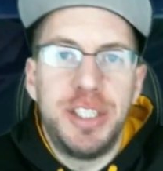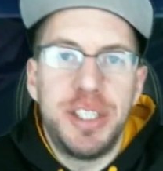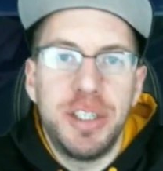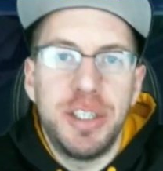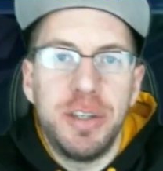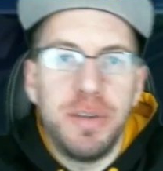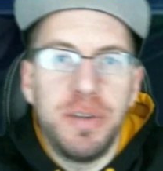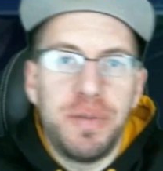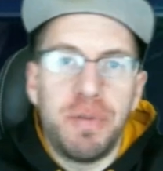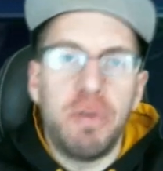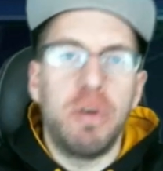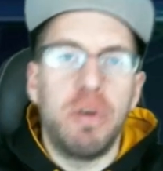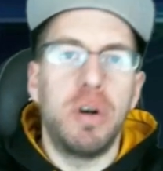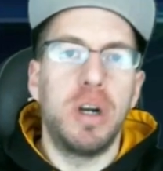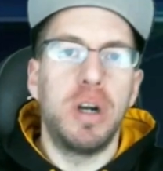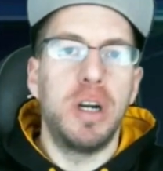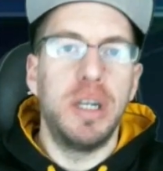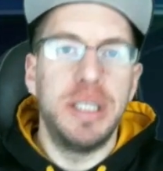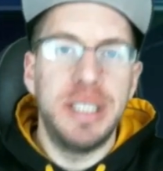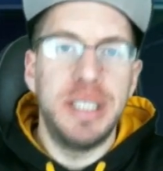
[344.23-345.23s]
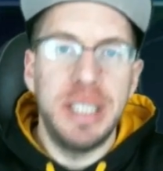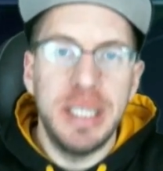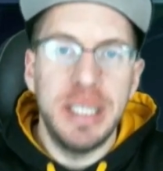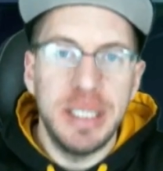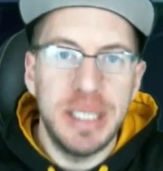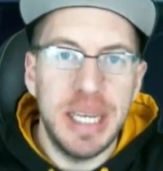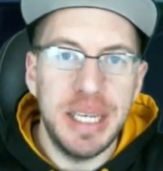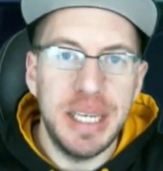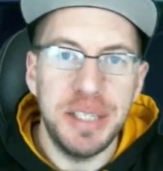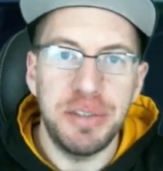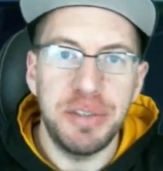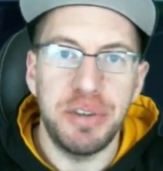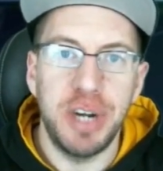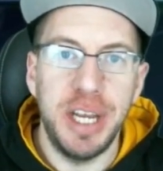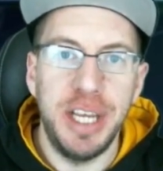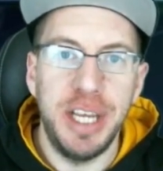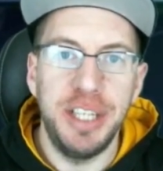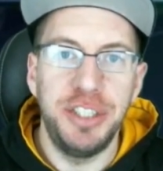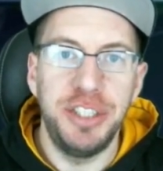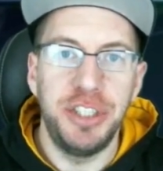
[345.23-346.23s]
So for Taint's
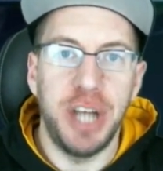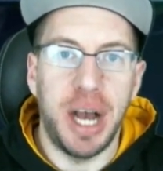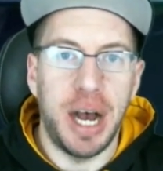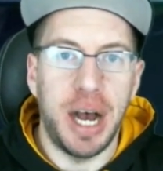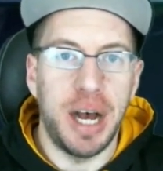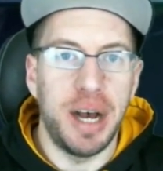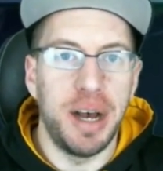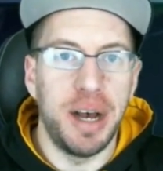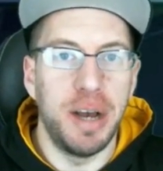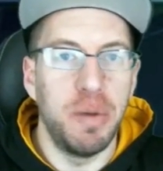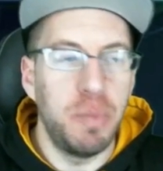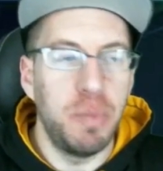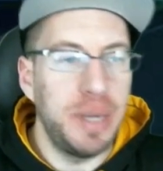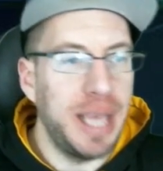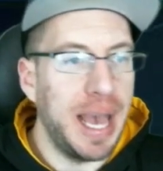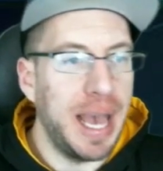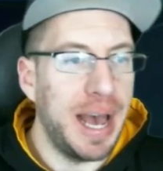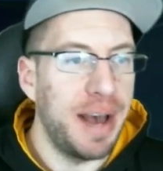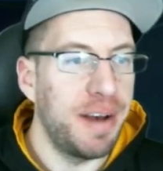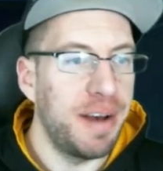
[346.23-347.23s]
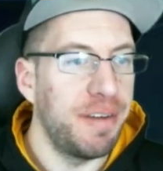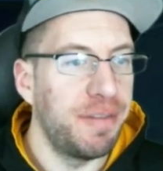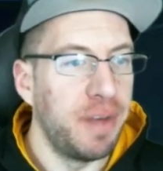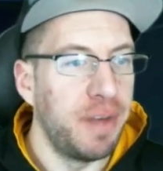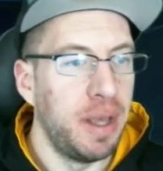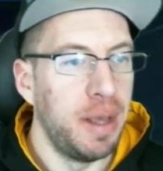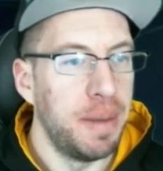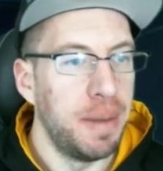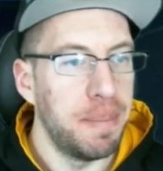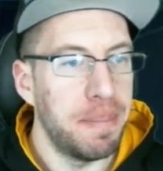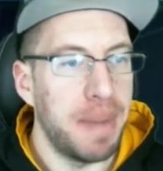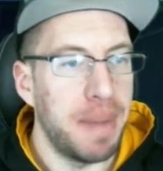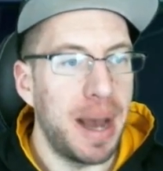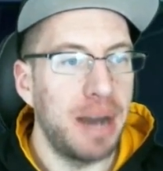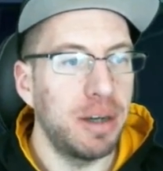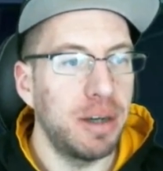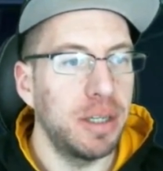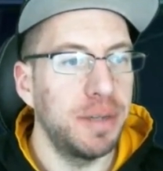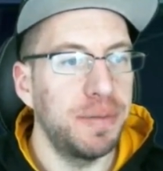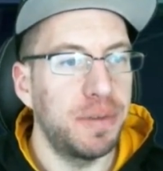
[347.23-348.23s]
Rage, we have
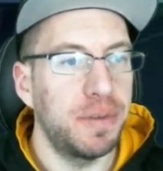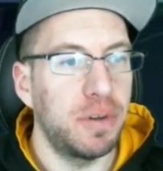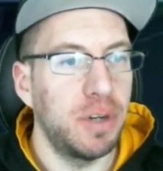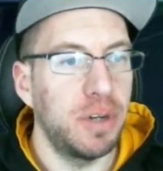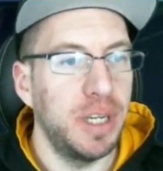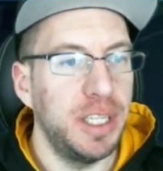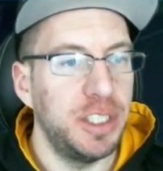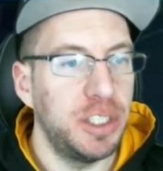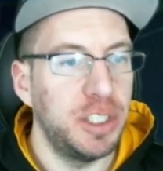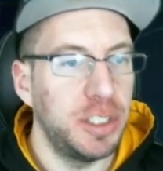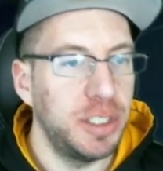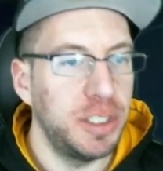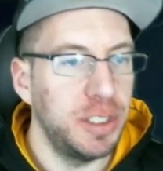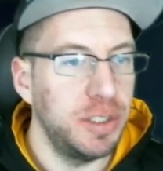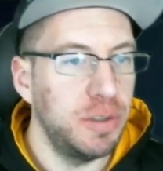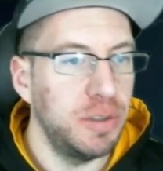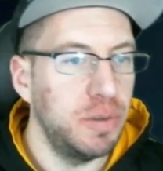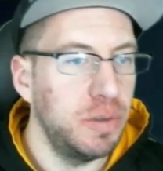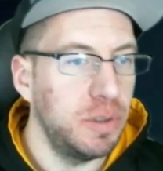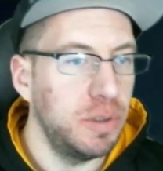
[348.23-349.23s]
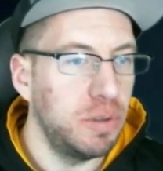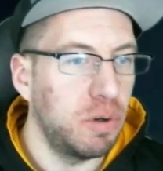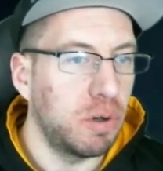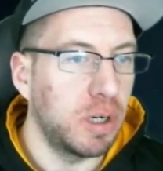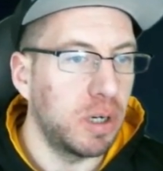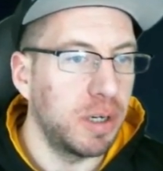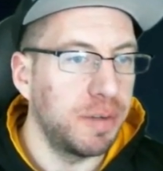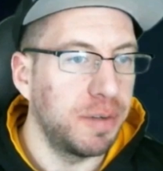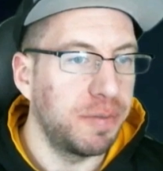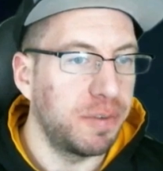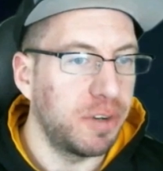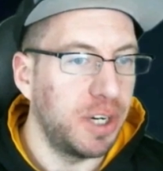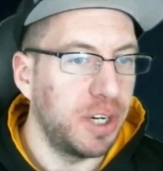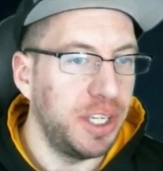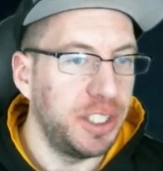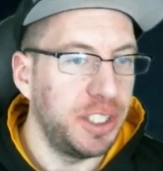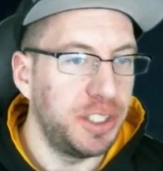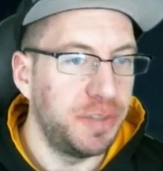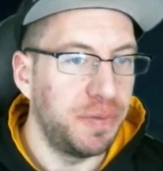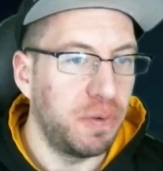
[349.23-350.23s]
Myra for Rage 2, Nora for
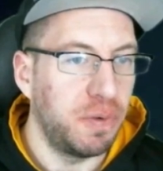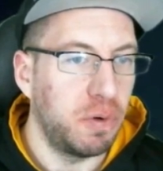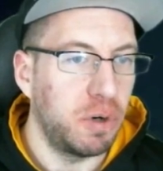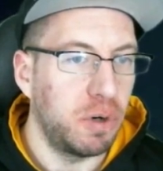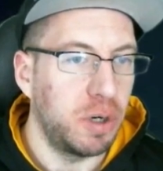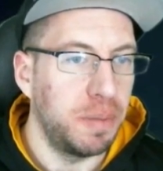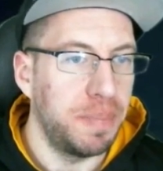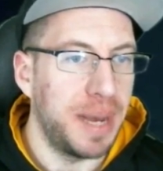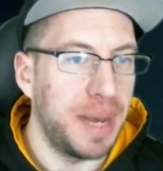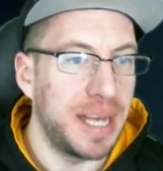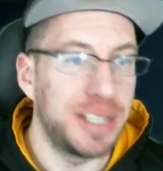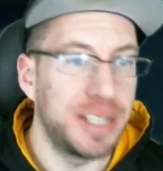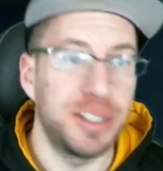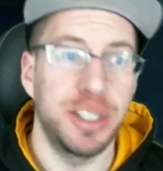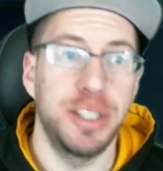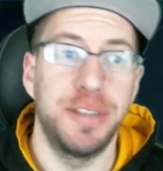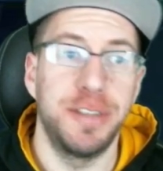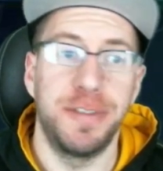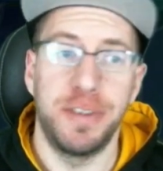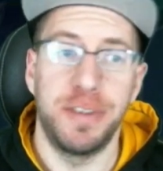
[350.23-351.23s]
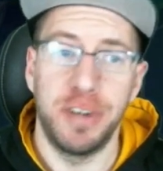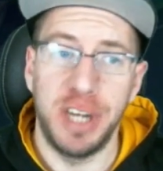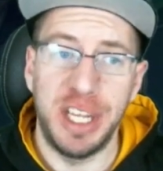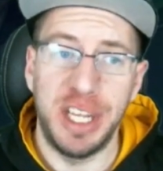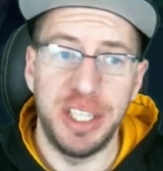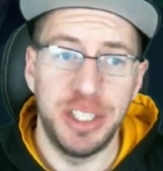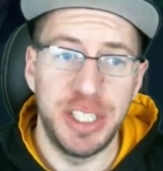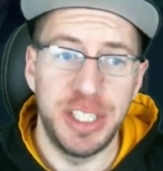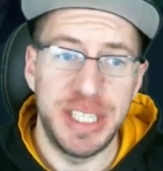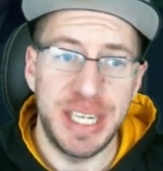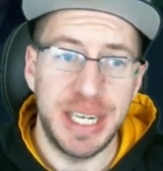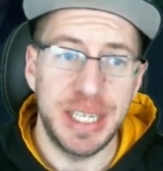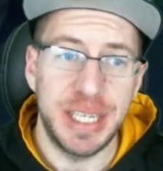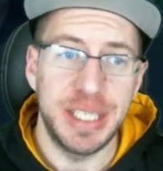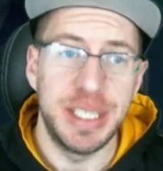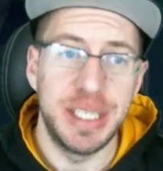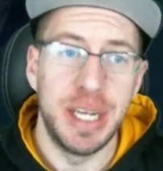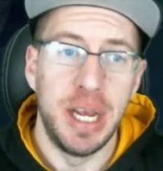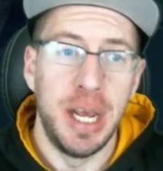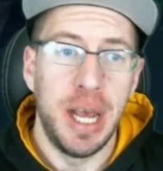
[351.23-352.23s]
Rage 4, Bazrix for Rage
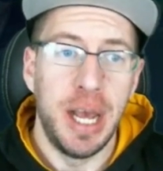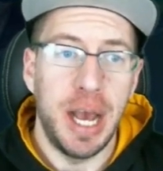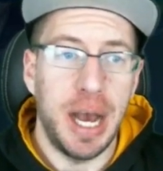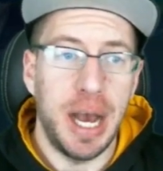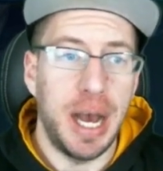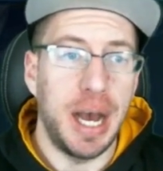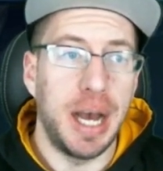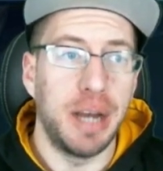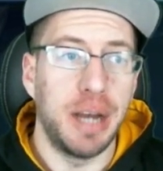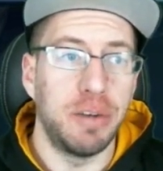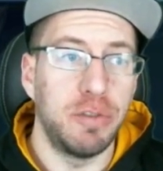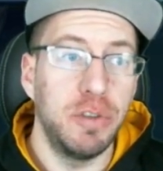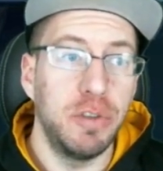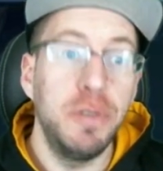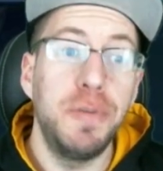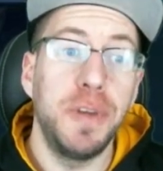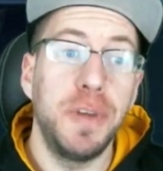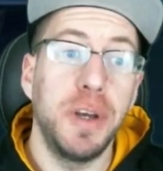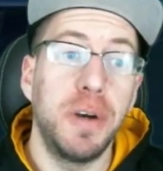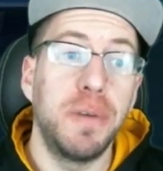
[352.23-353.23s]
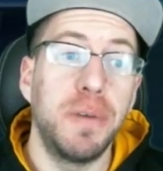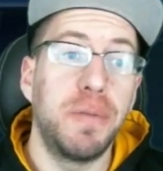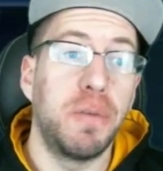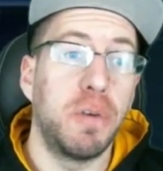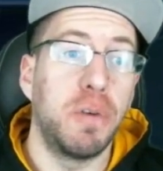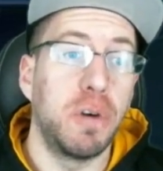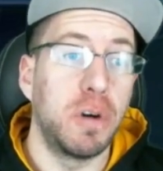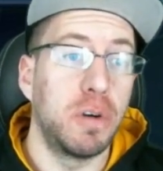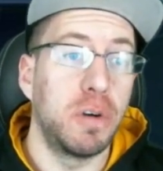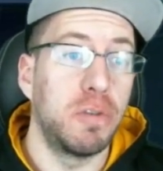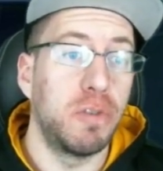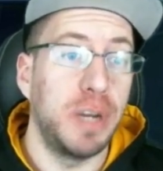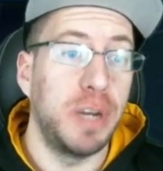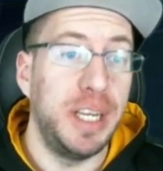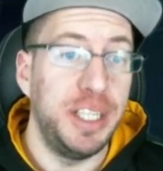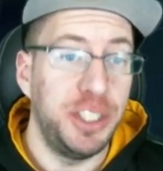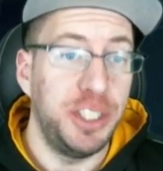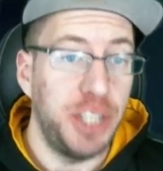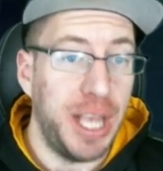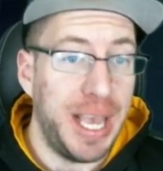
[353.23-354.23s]
6, Rufio for
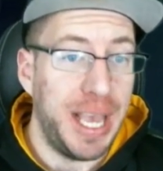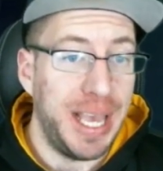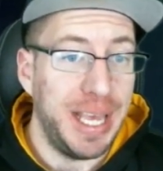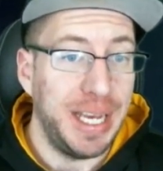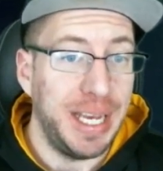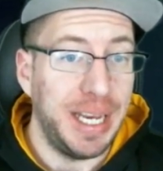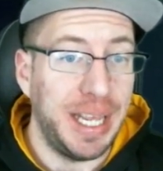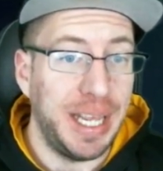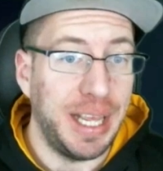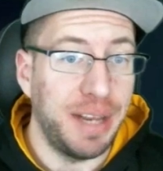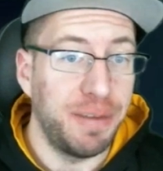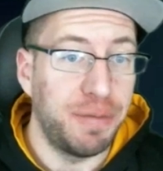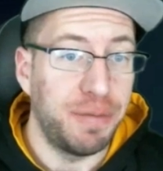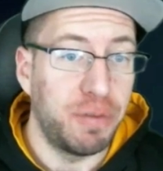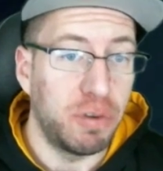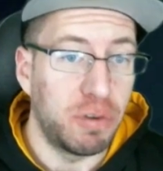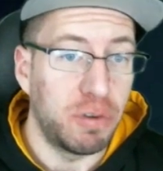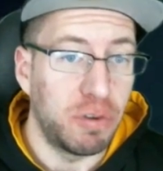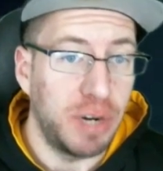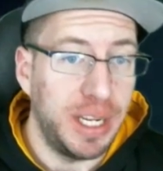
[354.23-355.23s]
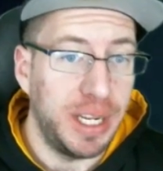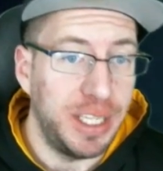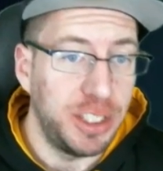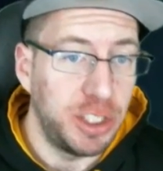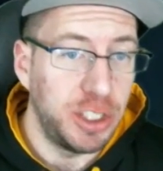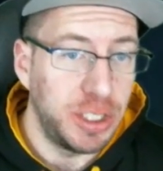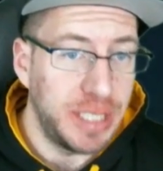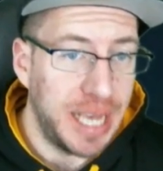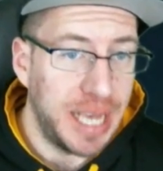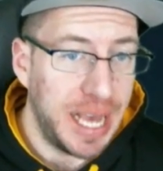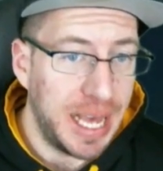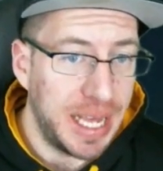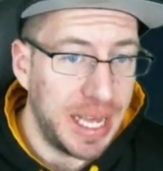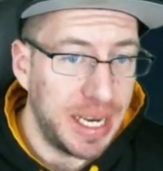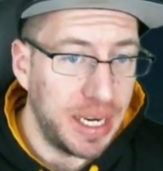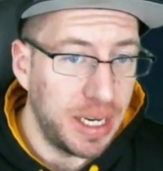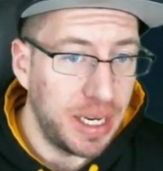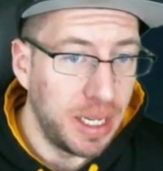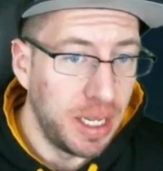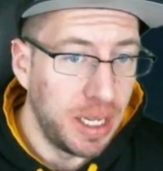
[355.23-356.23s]
Rage 8, and for Rage
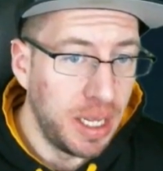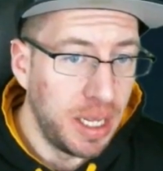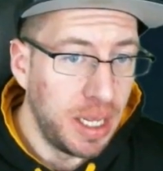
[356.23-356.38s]
10.